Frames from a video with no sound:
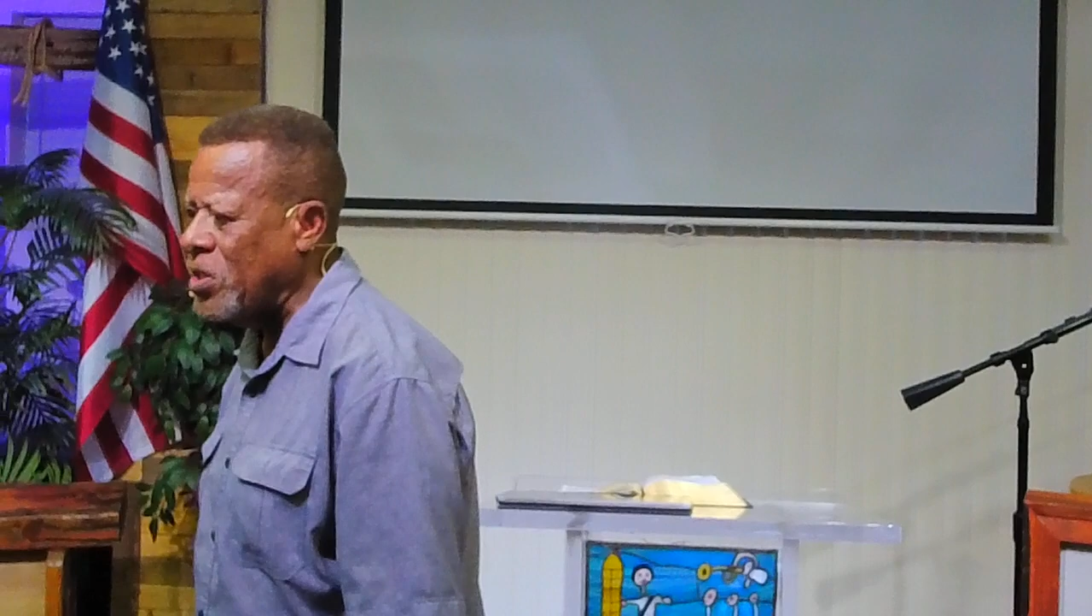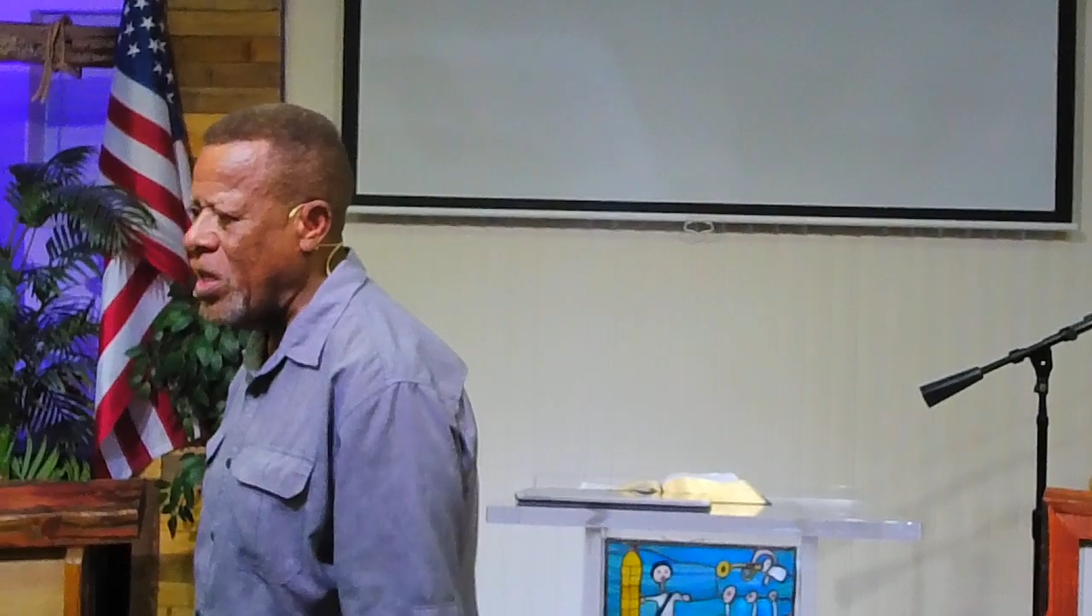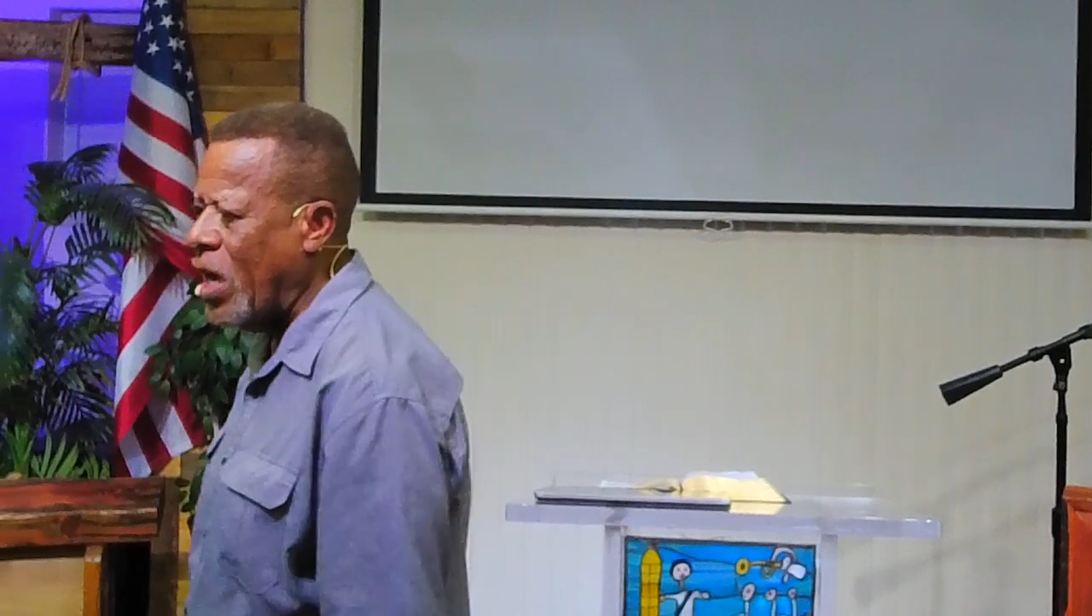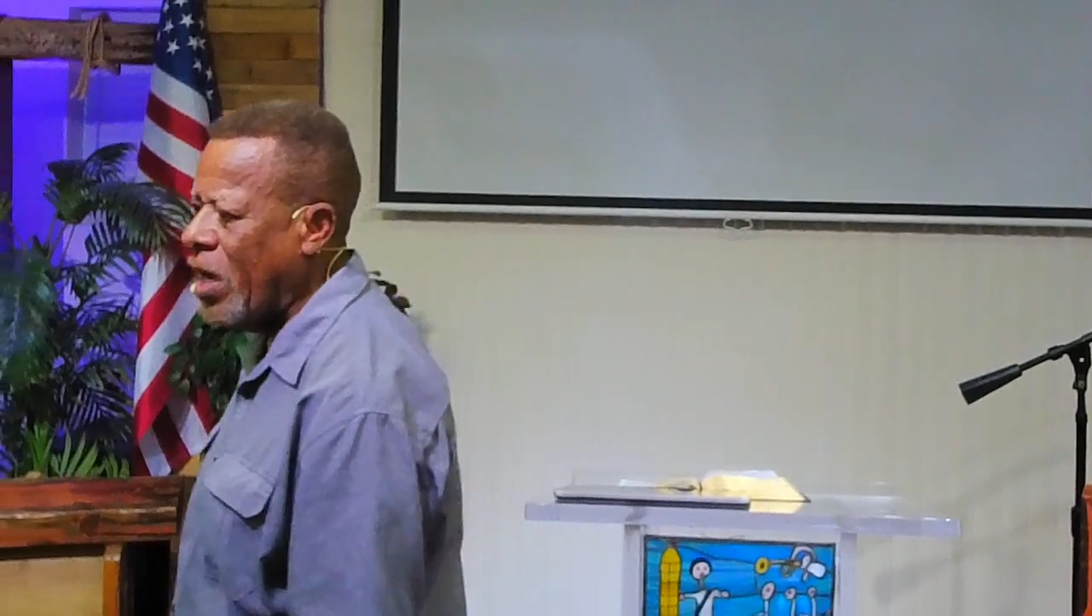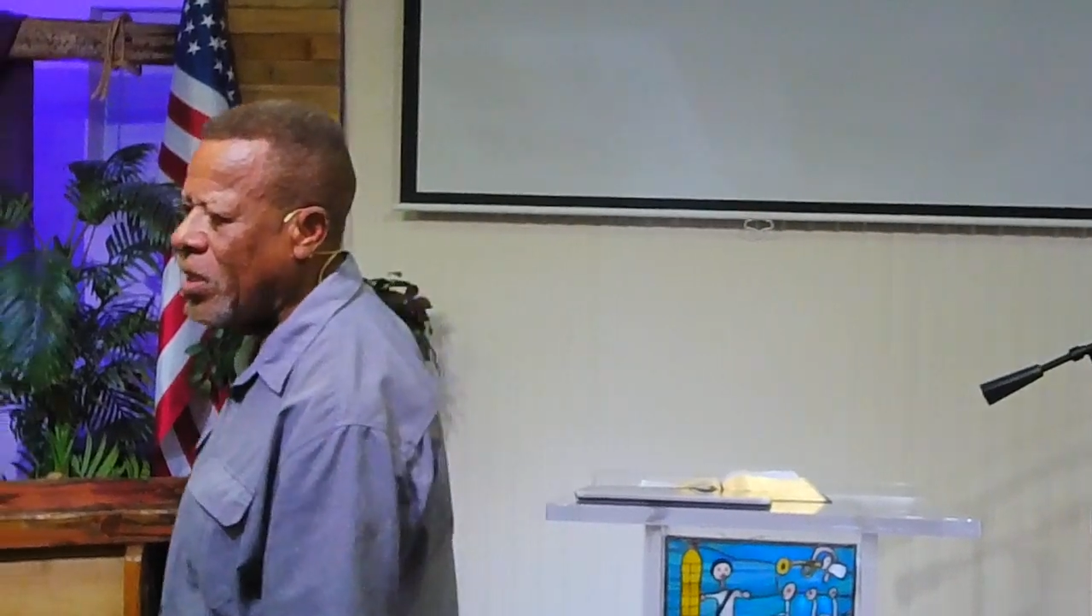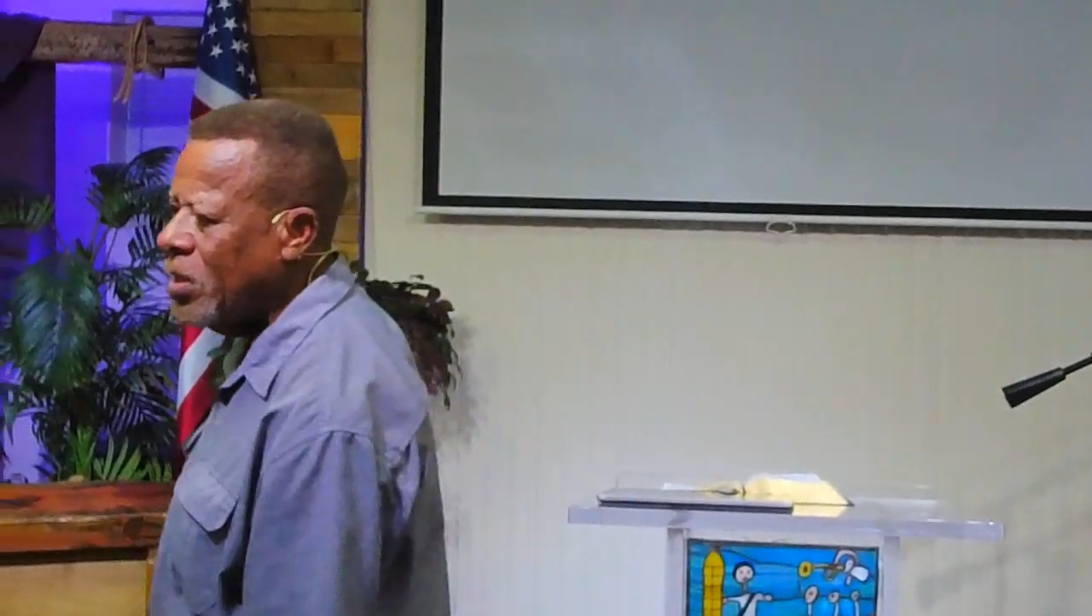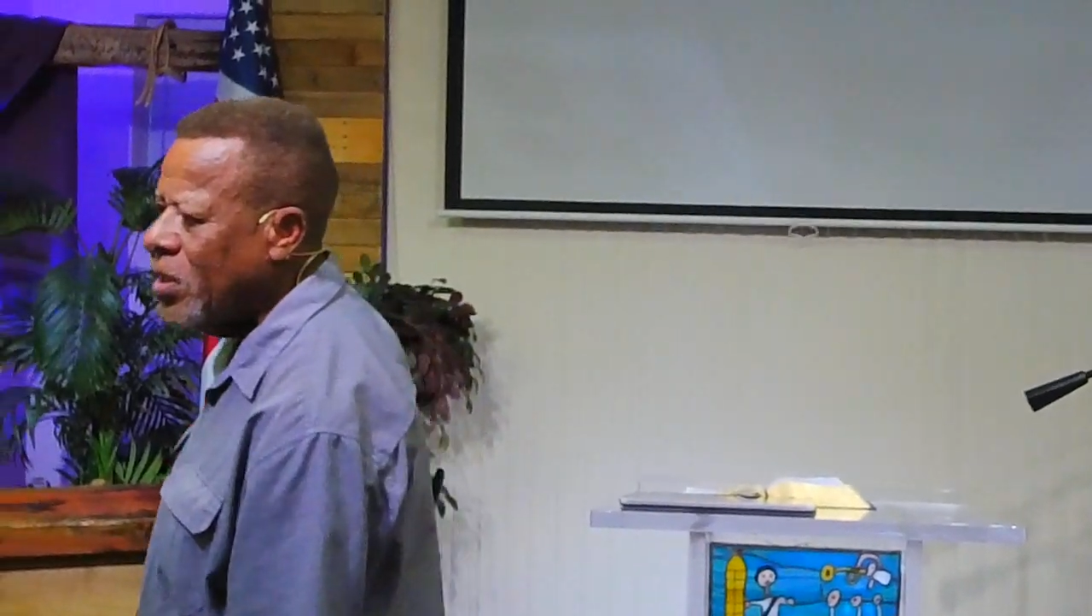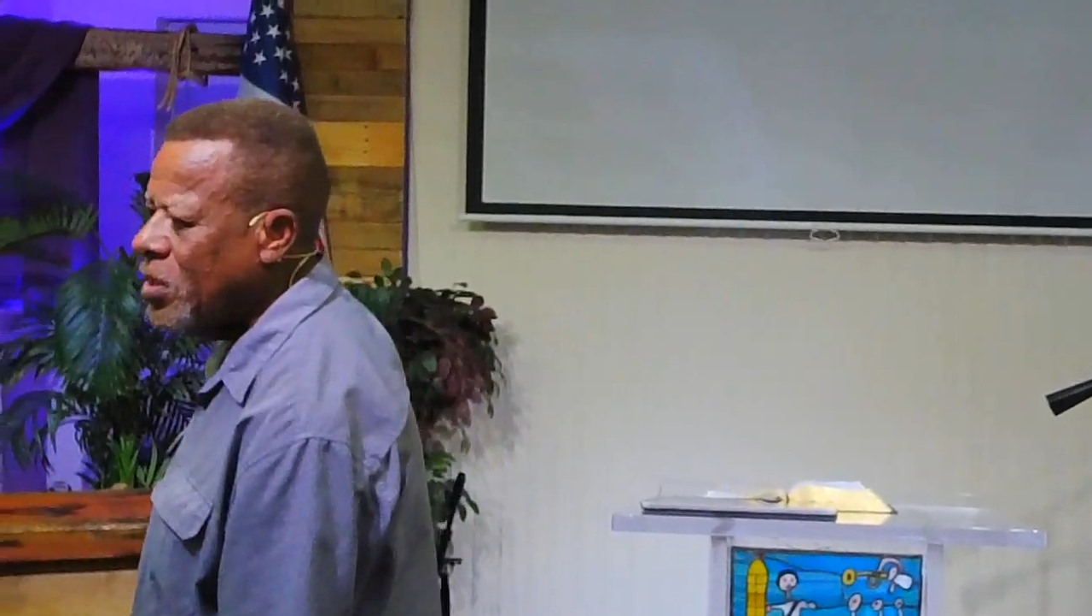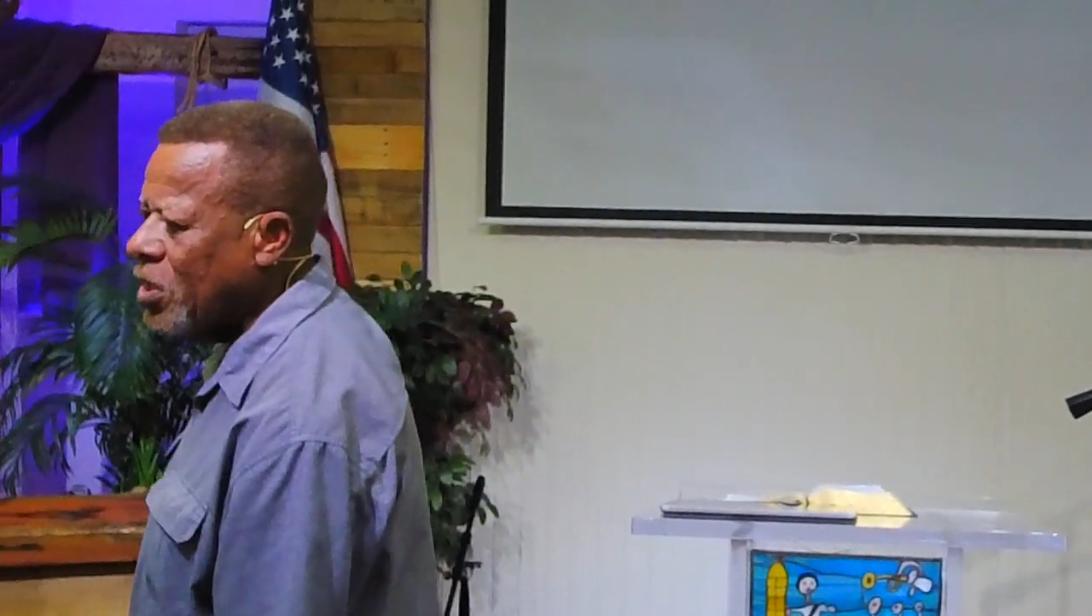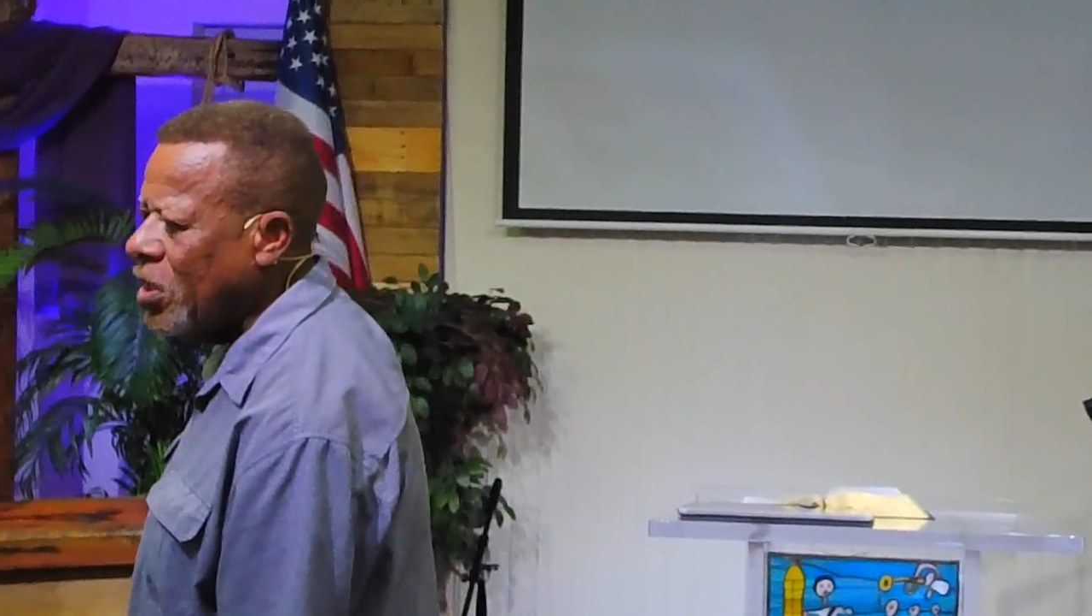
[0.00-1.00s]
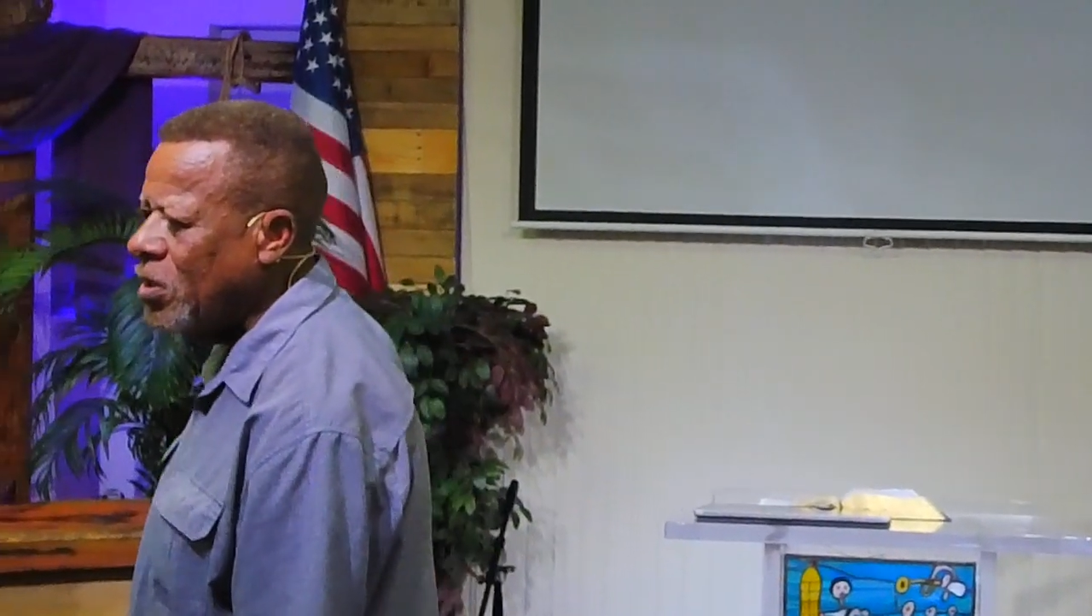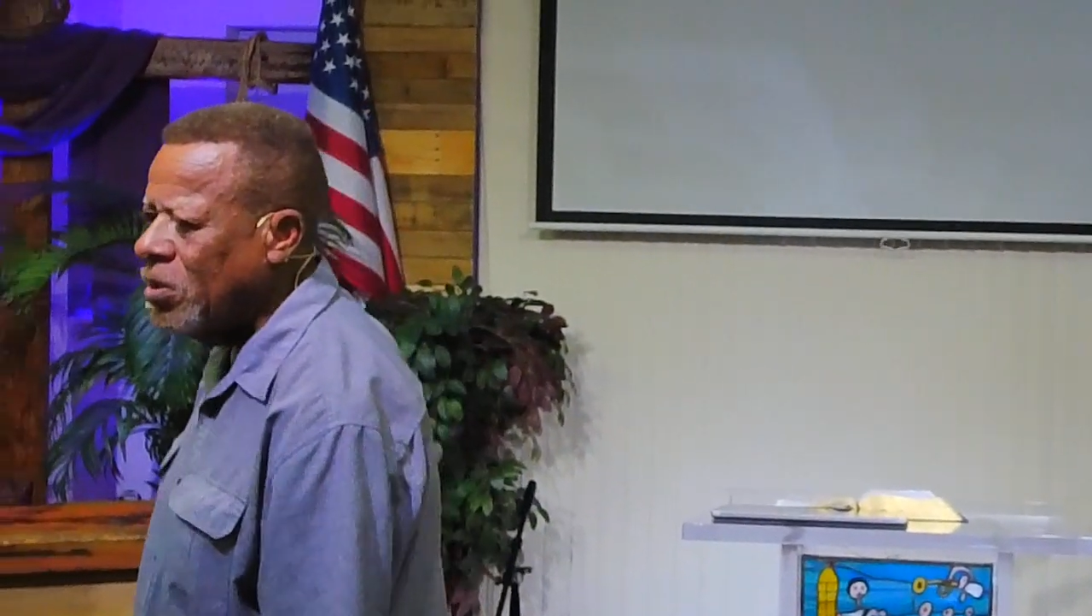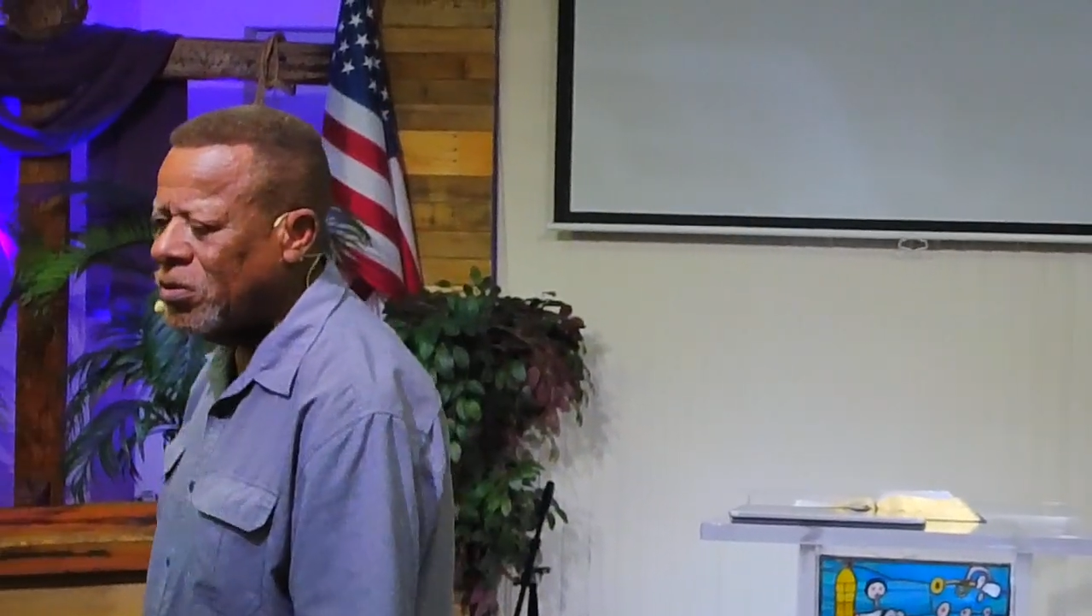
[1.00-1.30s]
dying, Son,